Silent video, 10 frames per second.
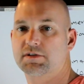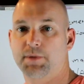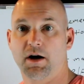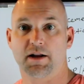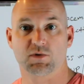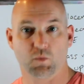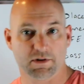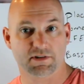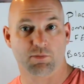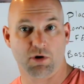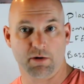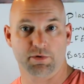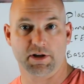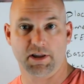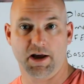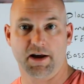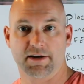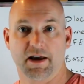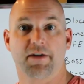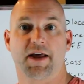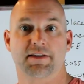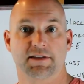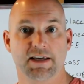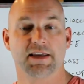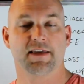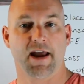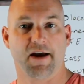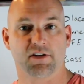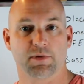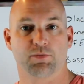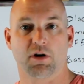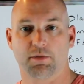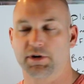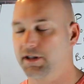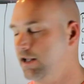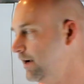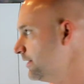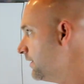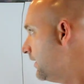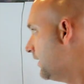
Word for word: response once they're properly aligned. Now that's key, they have to be properly aligned.